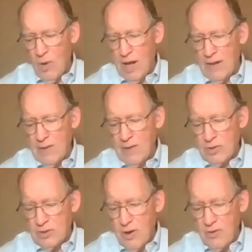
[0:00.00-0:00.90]
While they
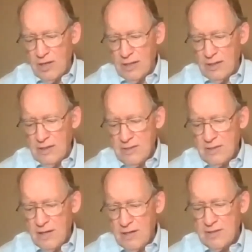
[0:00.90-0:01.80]
were talking and
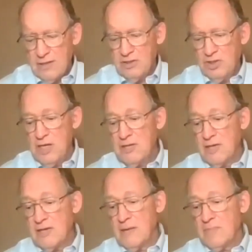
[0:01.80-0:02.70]
discussing,
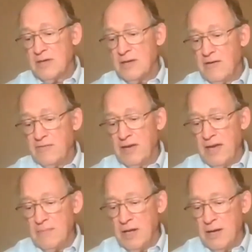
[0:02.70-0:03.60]
Jesus himself
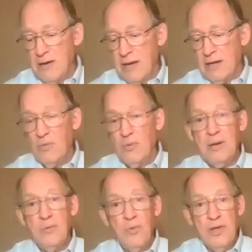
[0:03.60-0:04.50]
came near and
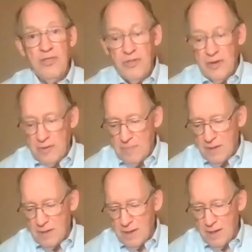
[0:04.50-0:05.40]
went with them.
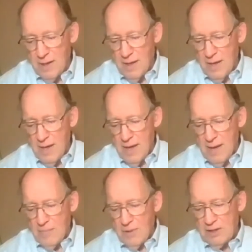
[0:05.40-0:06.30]

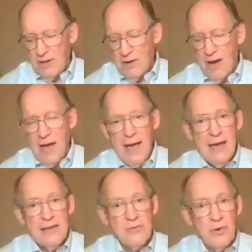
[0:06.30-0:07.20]
But their
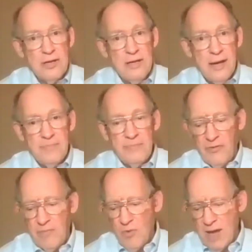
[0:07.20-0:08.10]
eyes were kept
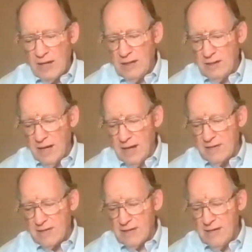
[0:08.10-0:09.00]
from
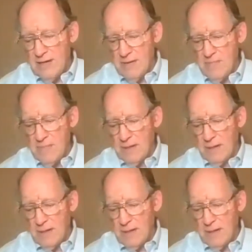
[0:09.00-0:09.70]
recognizing him.